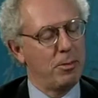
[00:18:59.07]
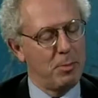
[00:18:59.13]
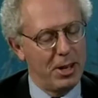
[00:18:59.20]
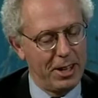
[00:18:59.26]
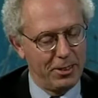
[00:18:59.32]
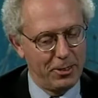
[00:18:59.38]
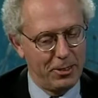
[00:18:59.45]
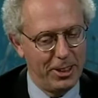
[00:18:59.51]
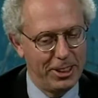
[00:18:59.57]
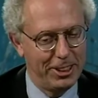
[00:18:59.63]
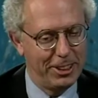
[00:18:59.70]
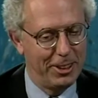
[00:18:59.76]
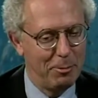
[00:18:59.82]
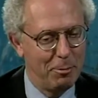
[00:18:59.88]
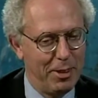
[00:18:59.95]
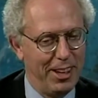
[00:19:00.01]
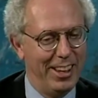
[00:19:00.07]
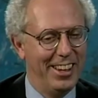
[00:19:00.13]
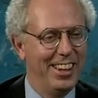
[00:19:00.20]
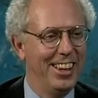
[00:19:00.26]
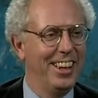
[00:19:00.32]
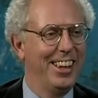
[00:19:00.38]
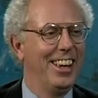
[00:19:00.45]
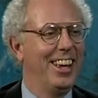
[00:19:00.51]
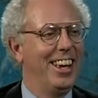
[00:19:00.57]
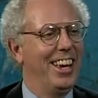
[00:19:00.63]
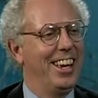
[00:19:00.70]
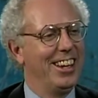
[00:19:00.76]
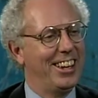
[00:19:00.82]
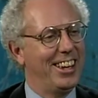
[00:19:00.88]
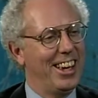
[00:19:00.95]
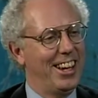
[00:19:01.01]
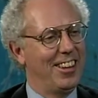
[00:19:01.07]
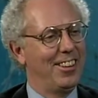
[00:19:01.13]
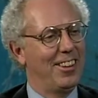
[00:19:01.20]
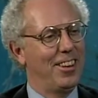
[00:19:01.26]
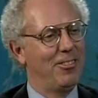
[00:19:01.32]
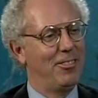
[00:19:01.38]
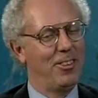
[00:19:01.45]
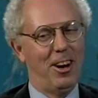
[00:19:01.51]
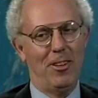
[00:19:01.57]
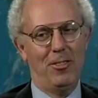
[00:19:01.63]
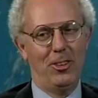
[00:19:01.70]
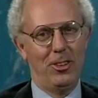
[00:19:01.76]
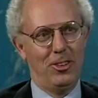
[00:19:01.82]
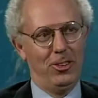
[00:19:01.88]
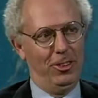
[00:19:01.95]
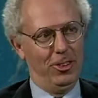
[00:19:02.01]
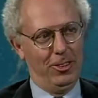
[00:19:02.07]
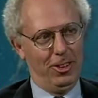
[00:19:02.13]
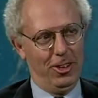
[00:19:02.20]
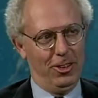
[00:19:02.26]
my next question by indicating that for our viewers who don't know